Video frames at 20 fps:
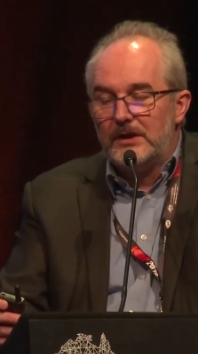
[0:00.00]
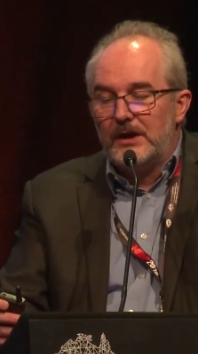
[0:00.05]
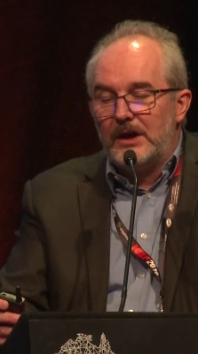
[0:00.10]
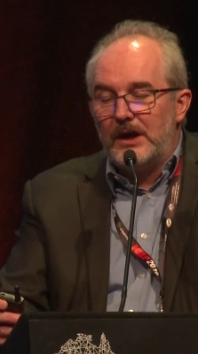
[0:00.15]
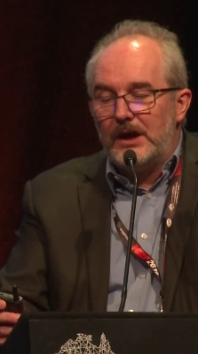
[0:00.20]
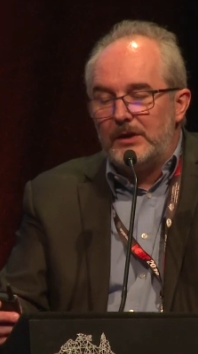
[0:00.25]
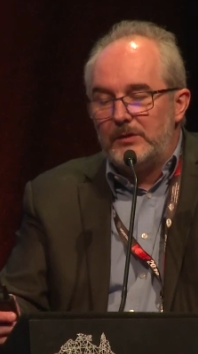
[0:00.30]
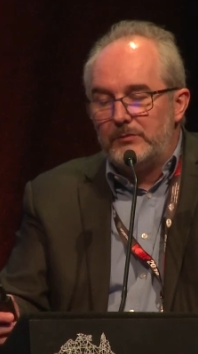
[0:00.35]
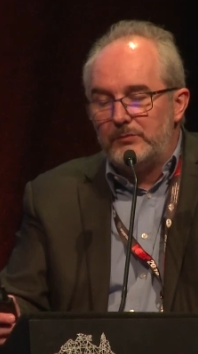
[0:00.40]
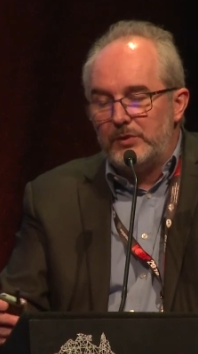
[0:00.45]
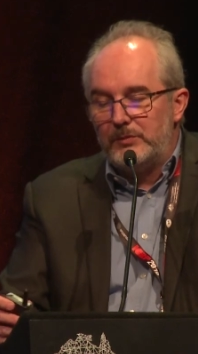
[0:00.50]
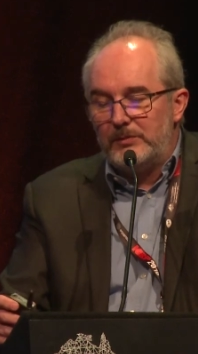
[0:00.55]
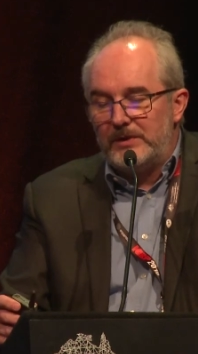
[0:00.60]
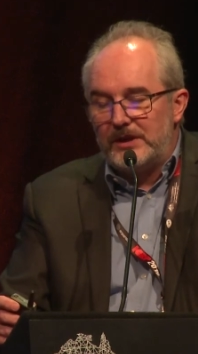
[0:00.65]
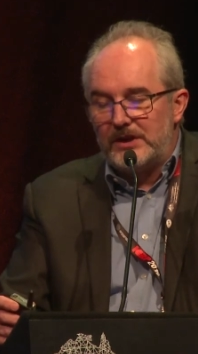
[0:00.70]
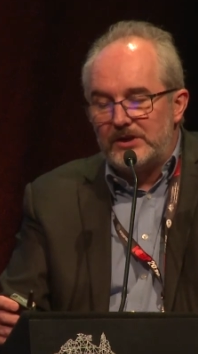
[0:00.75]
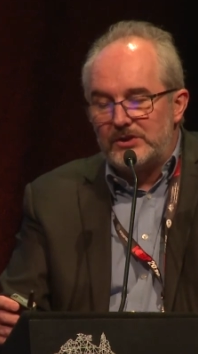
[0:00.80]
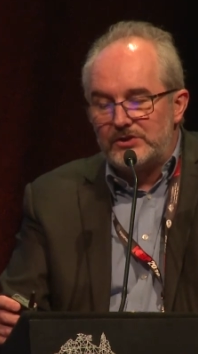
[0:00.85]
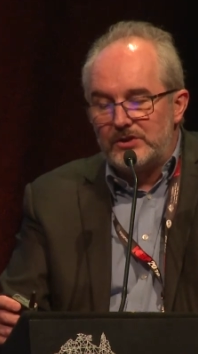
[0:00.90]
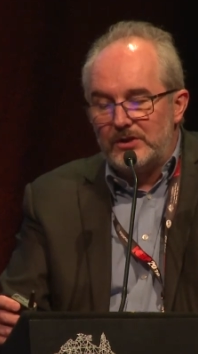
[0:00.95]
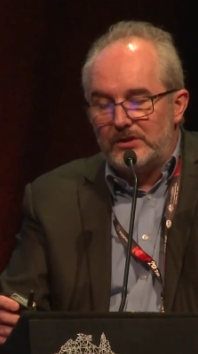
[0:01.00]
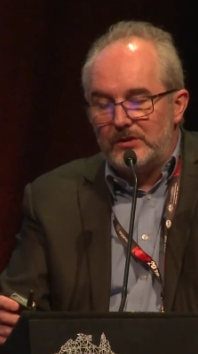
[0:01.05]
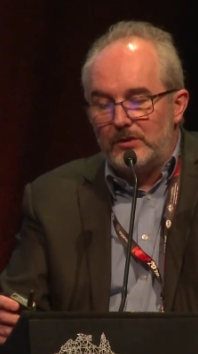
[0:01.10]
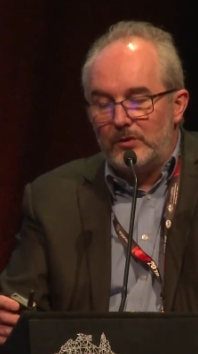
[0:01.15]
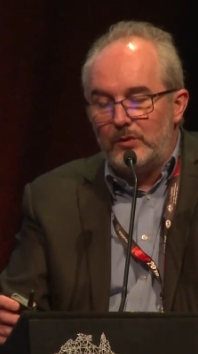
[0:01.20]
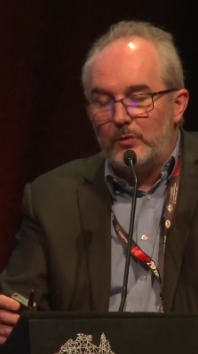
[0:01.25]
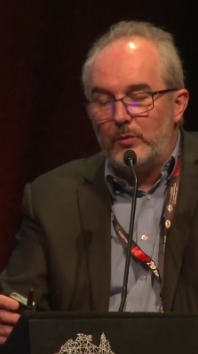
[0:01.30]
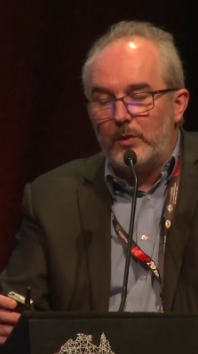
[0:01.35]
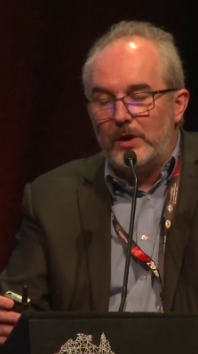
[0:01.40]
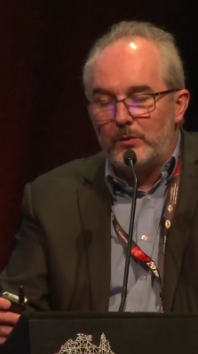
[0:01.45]
and publication
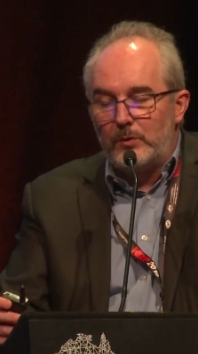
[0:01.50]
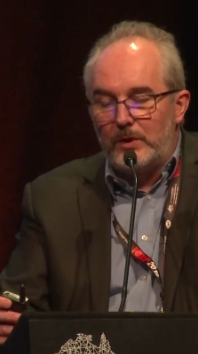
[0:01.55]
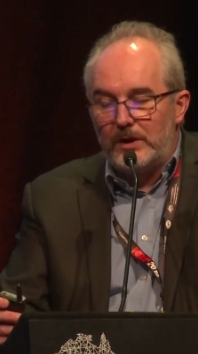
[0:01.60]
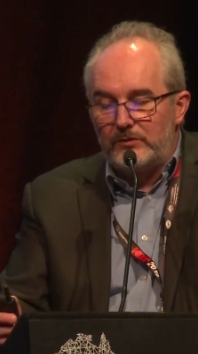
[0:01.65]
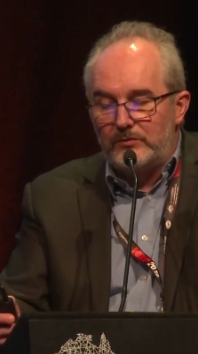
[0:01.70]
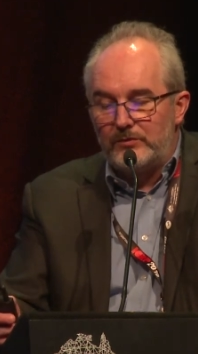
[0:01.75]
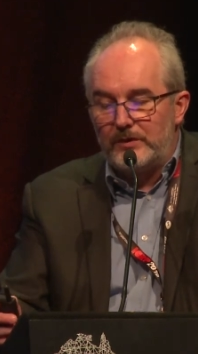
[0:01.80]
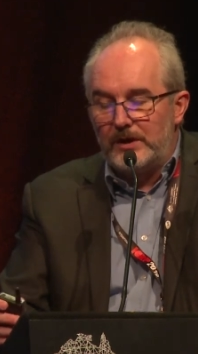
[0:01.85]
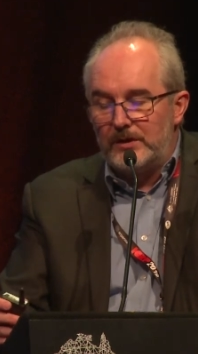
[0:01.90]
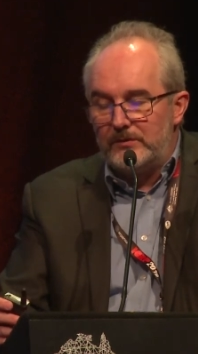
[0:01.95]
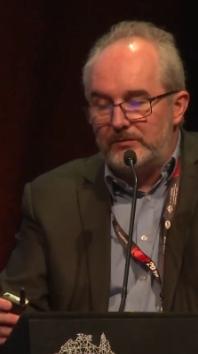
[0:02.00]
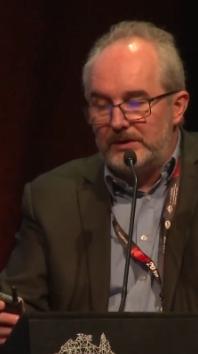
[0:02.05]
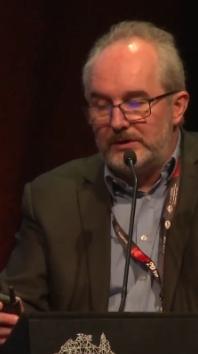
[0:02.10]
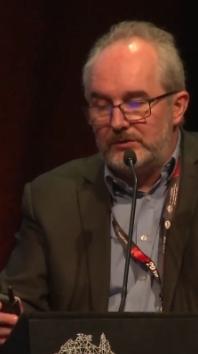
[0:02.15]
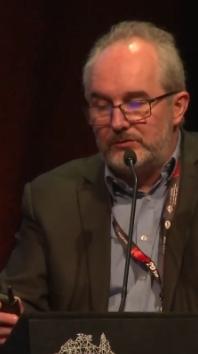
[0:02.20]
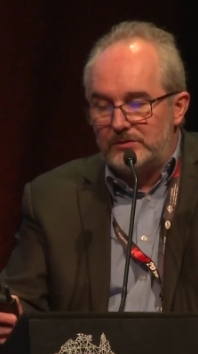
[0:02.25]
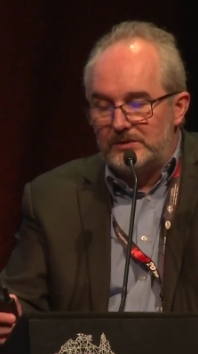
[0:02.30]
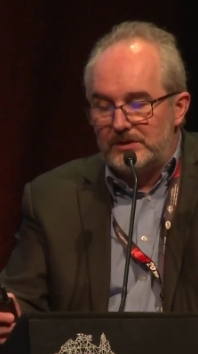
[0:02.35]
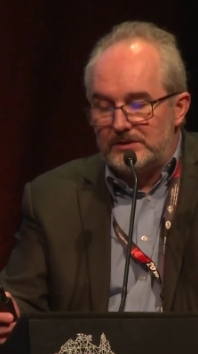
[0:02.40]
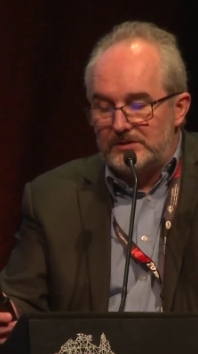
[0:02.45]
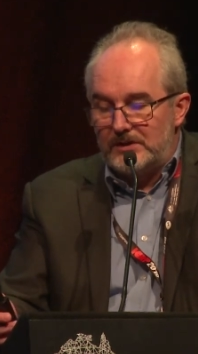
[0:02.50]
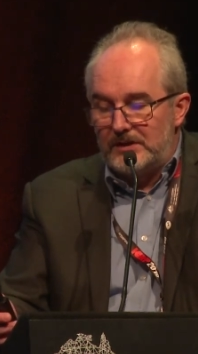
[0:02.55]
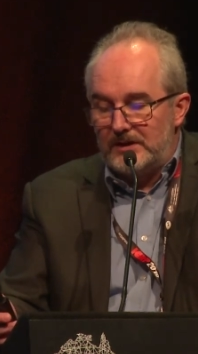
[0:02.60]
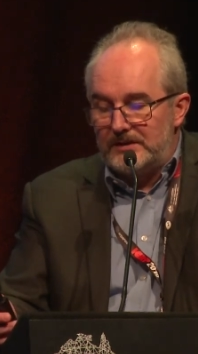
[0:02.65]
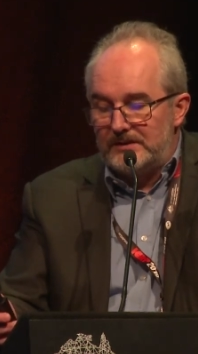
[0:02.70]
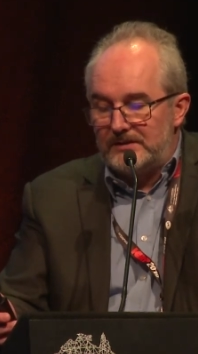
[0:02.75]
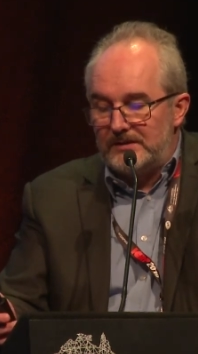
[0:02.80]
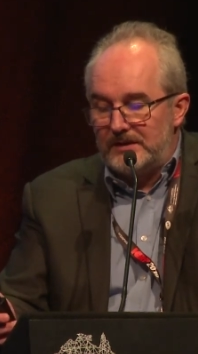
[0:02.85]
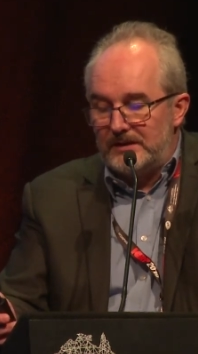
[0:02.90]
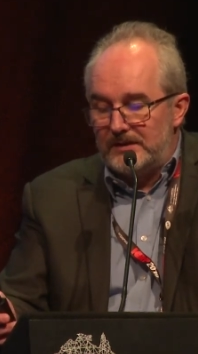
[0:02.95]
115 in
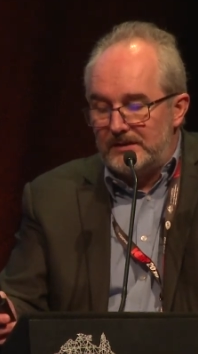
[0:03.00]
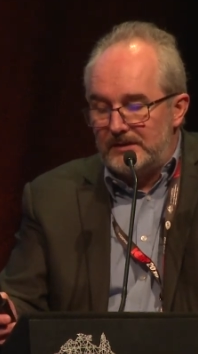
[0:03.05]
2010.